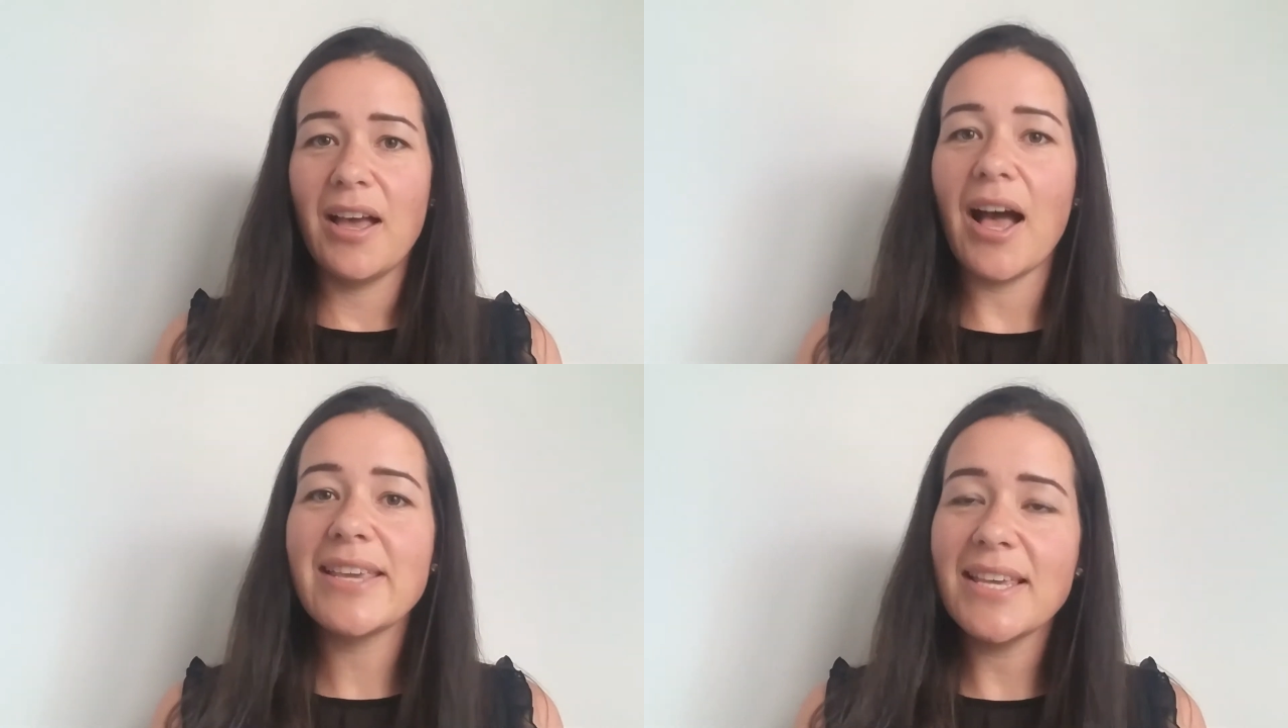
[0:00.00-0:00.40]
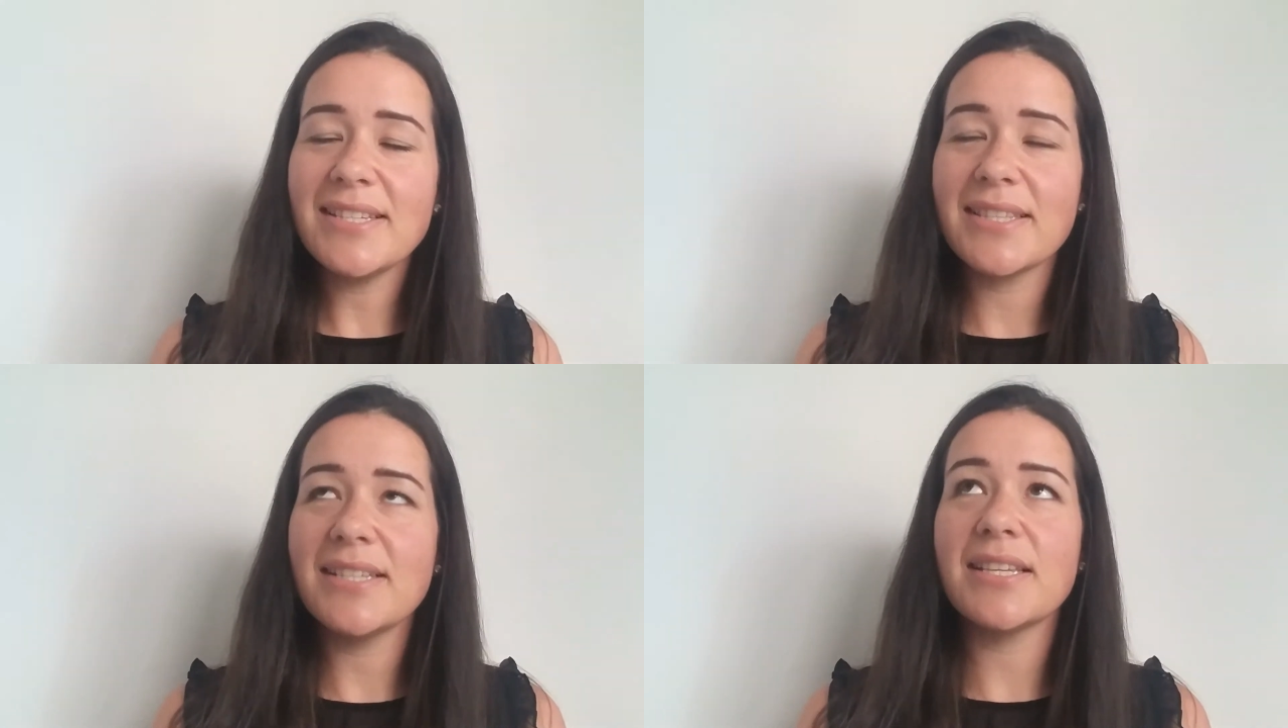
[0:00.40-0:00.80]
I
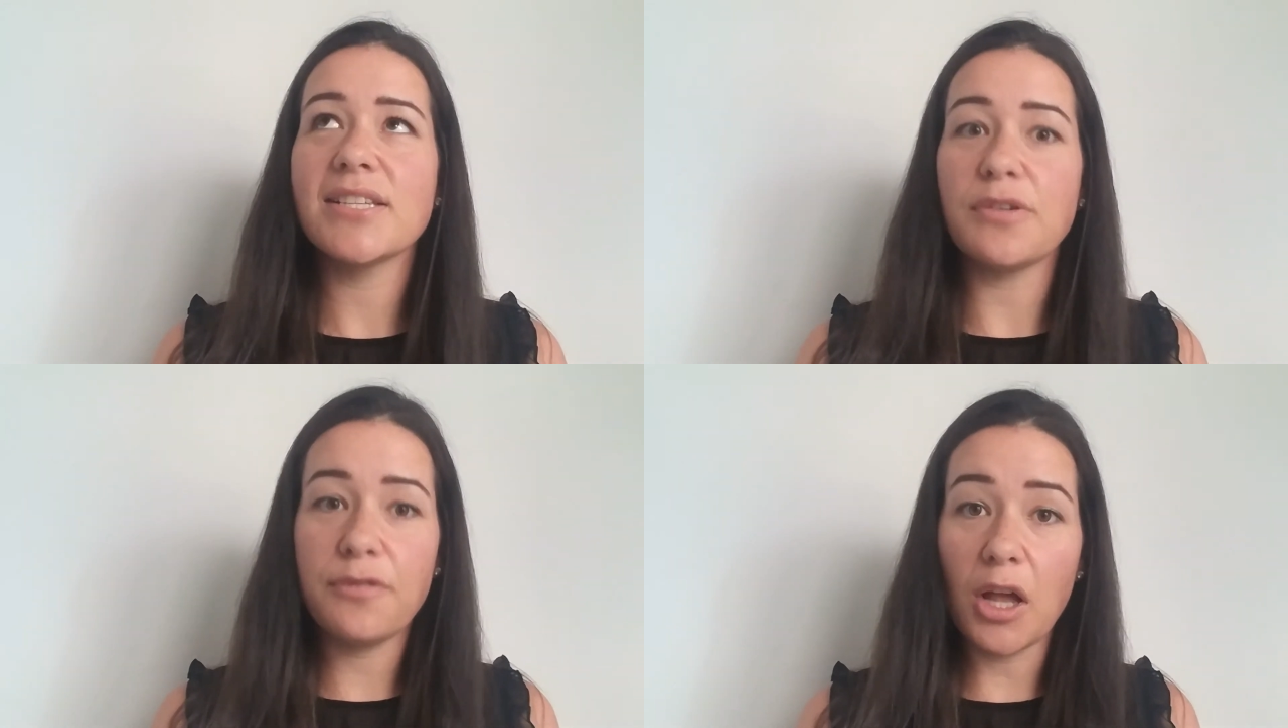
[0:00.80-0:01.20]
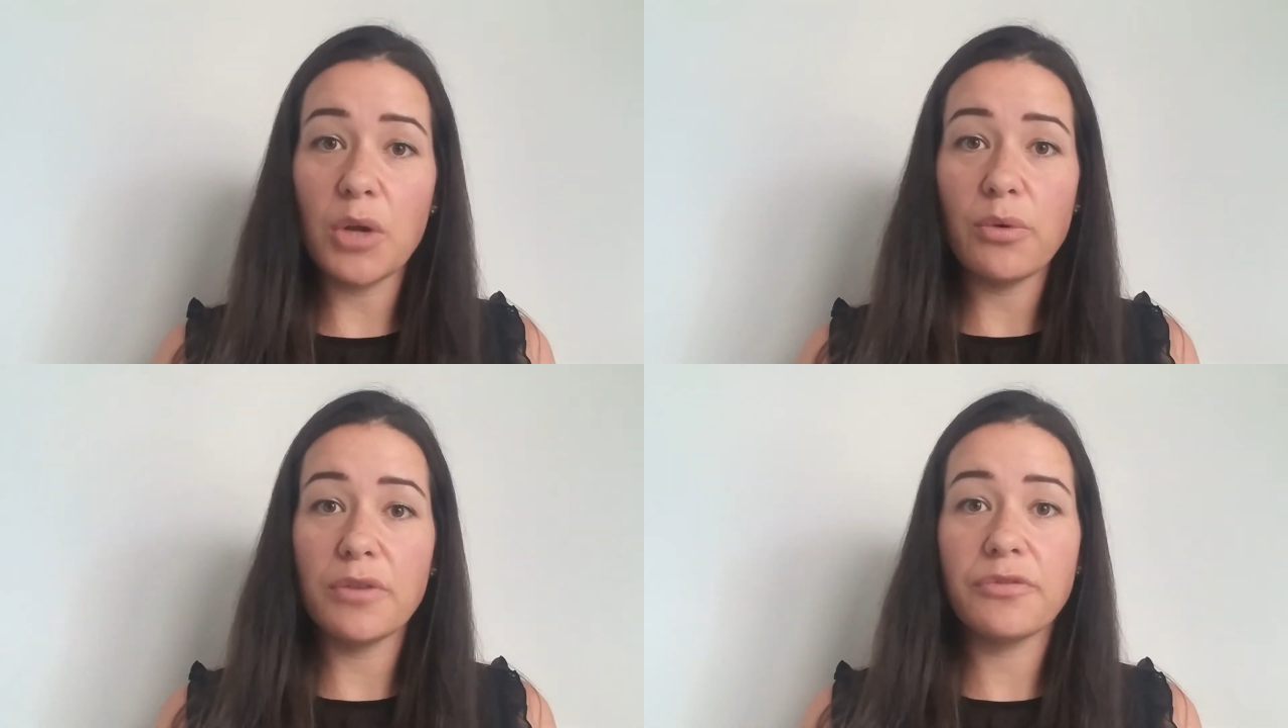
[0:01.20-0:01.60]
guess this is a
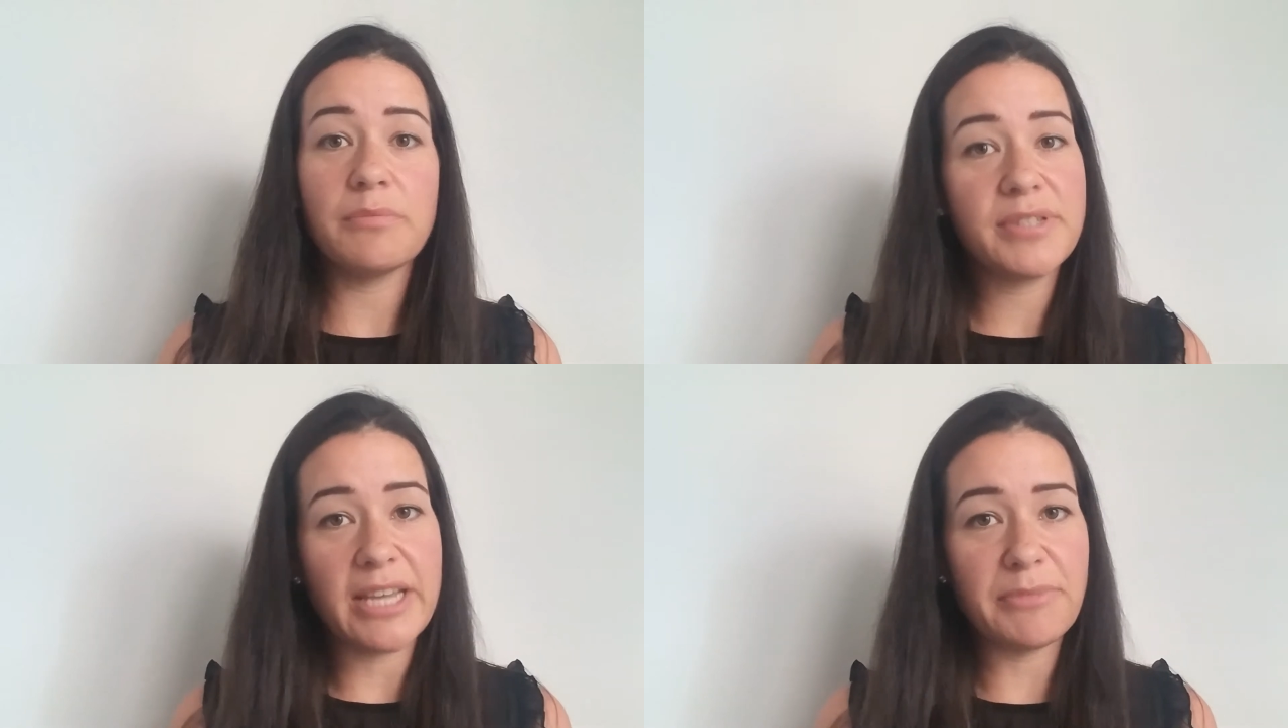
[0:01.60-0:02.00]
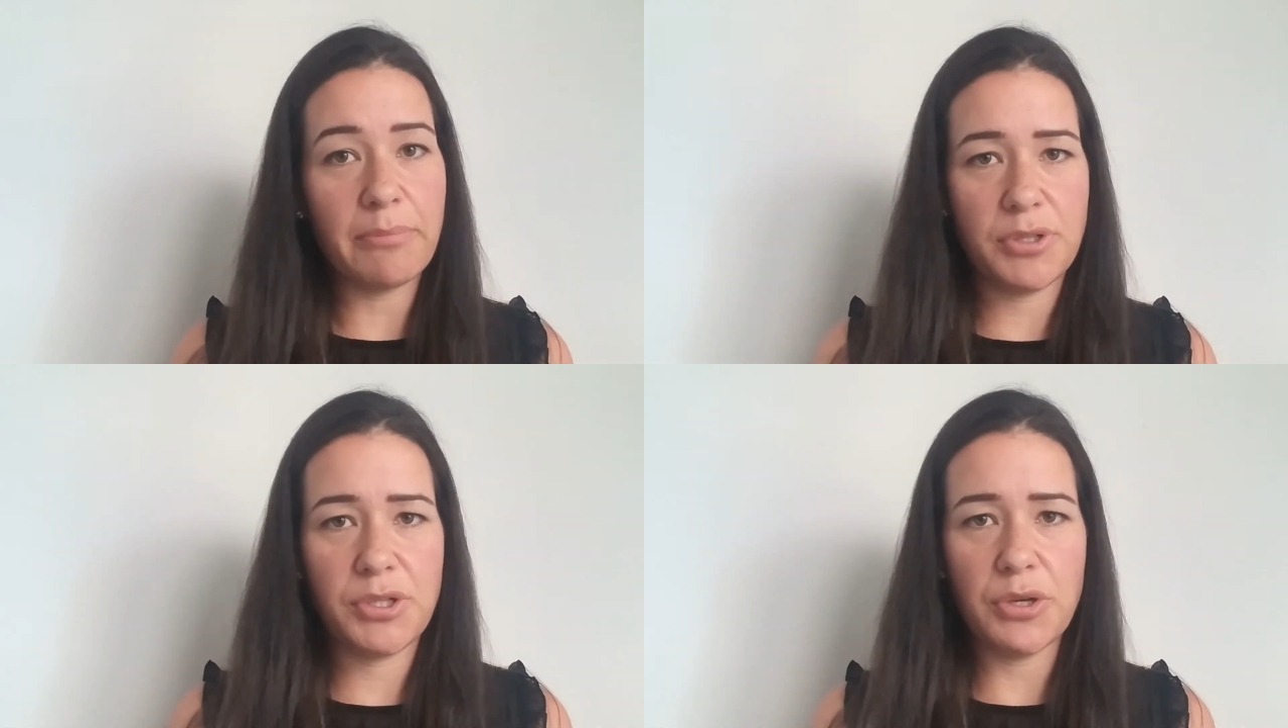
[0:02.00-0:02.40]
follow-on from step
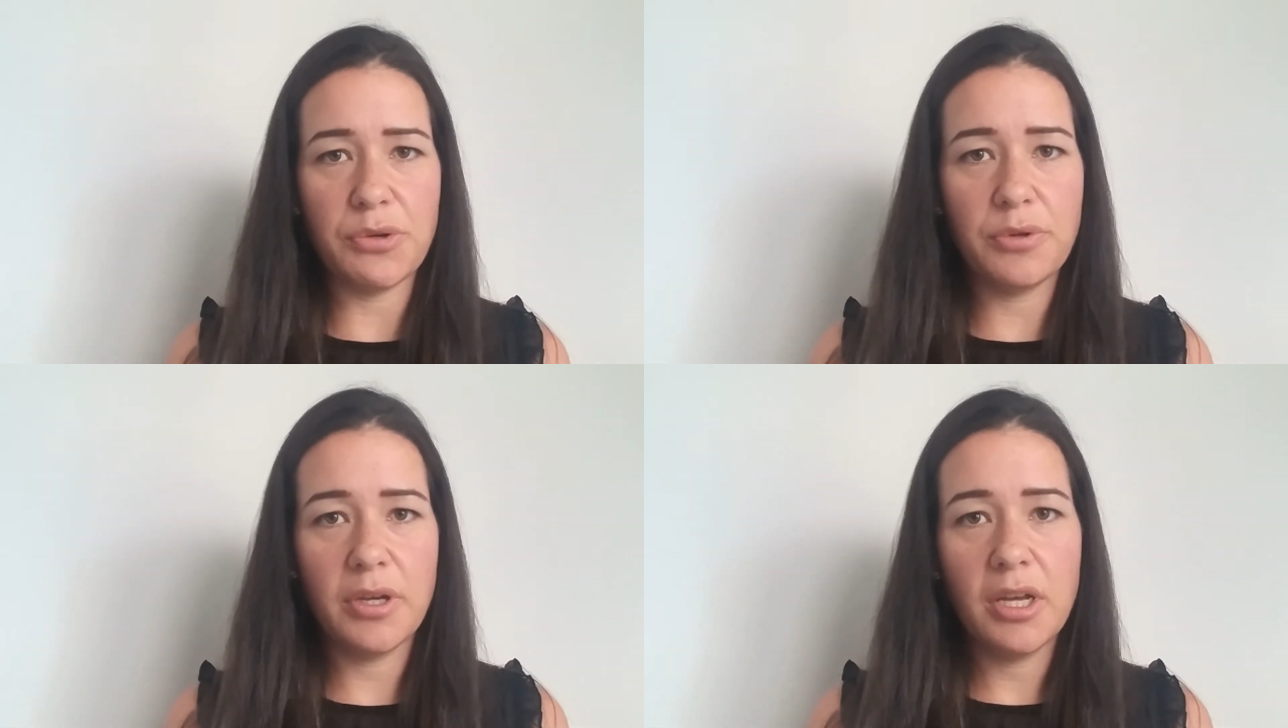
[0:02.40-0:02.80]
number 2.